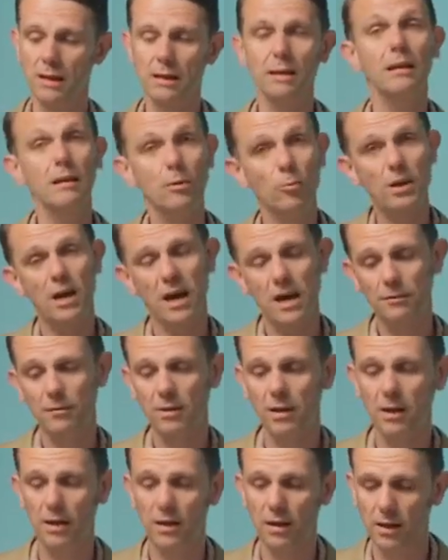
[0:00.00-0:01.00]
Clearly, we
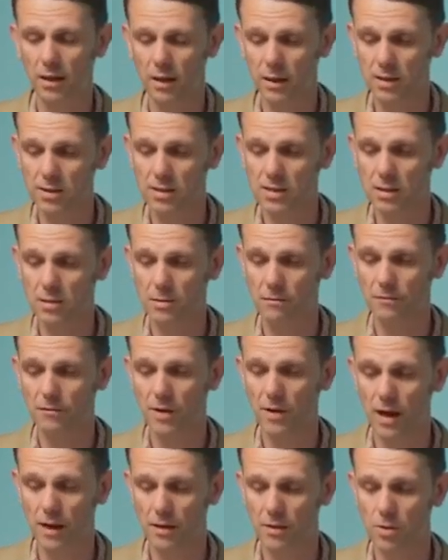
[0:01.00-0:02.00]
have here a set of
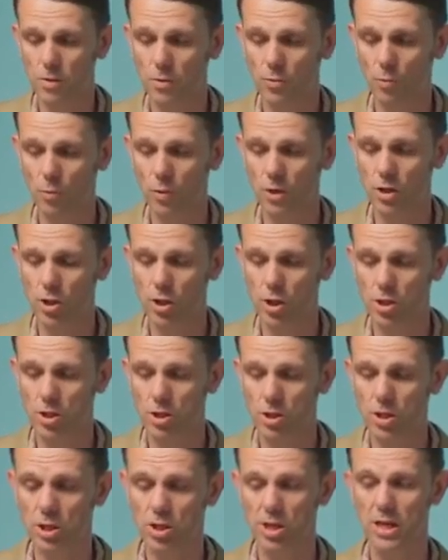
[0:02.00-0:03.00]
facts
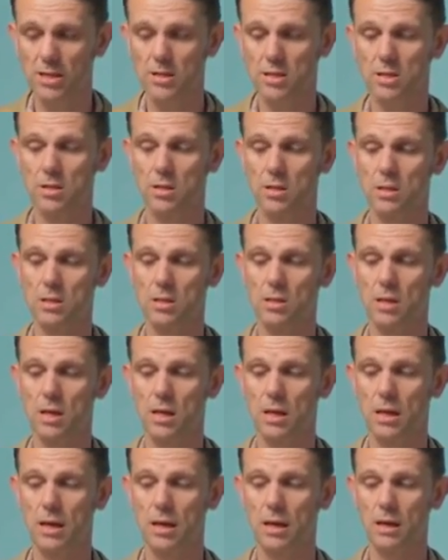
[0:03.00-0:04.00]
which suggest that
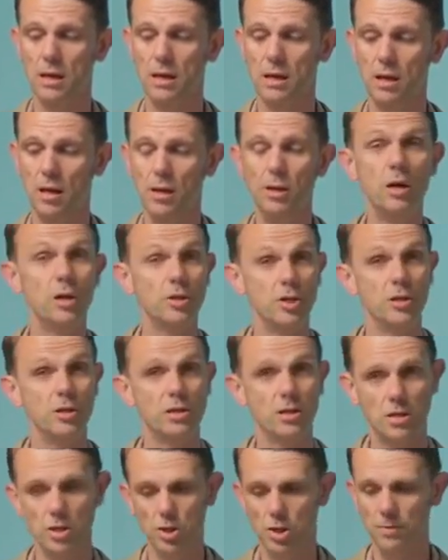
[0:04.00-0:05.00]
an
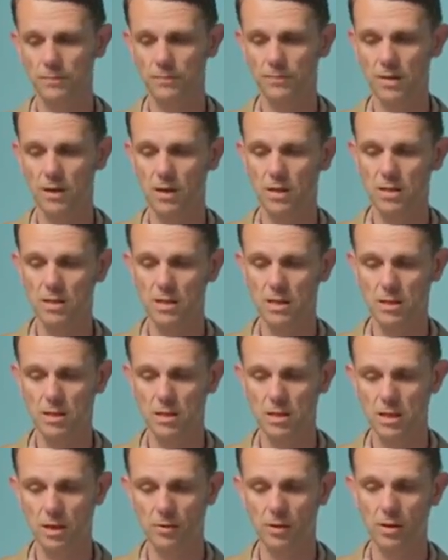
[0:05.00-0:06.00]
urgent decision is
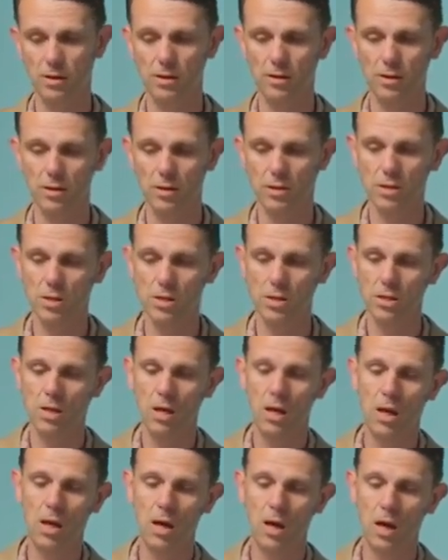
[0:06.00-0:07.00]
necessary, that
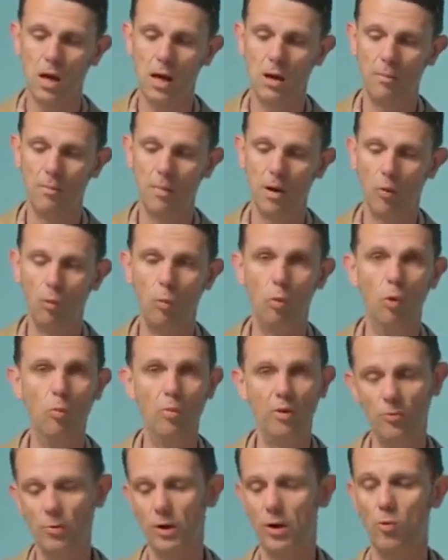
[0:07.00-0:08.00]
a
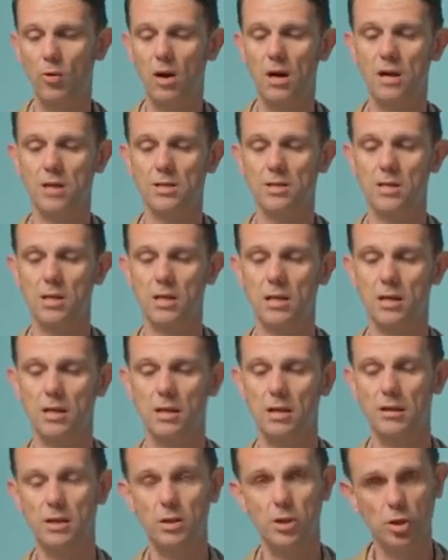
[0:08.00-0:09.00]
woman requires
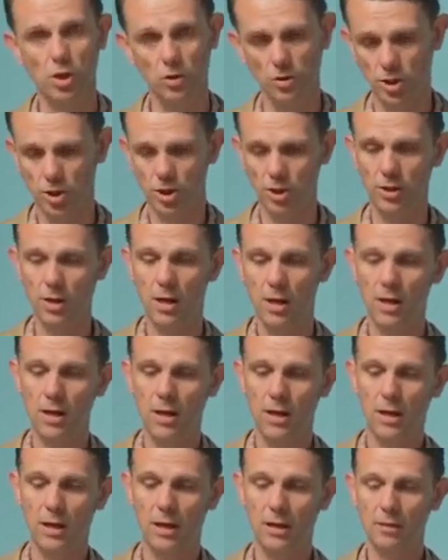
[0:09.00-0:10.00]
an injunction
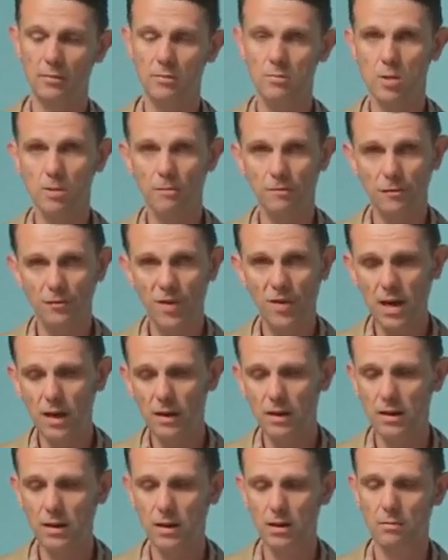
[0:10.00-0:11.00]
in some
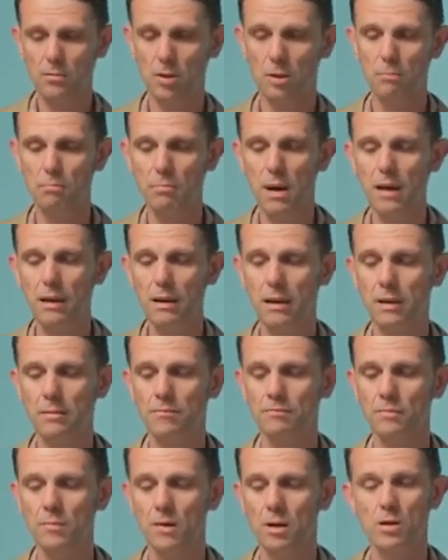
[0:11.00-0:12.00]
fairly
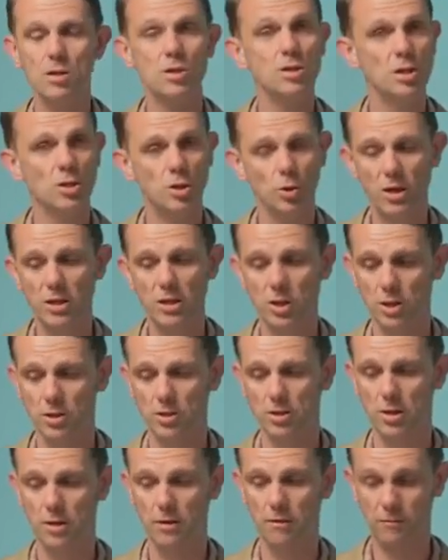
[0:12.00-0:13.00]
compelling
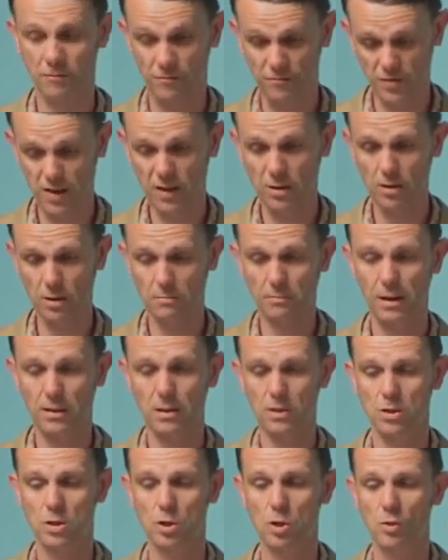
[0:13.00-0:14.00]
situations, a fairly
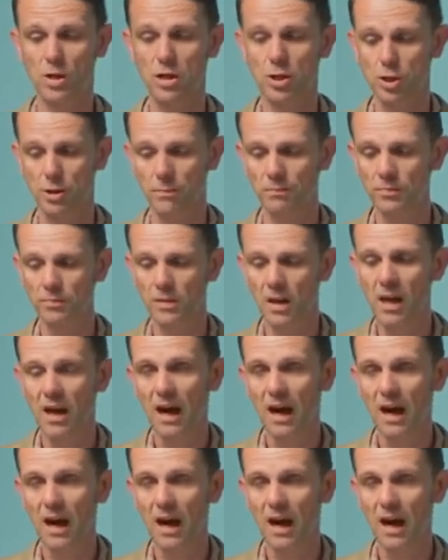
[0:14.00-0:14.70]
compelling situation.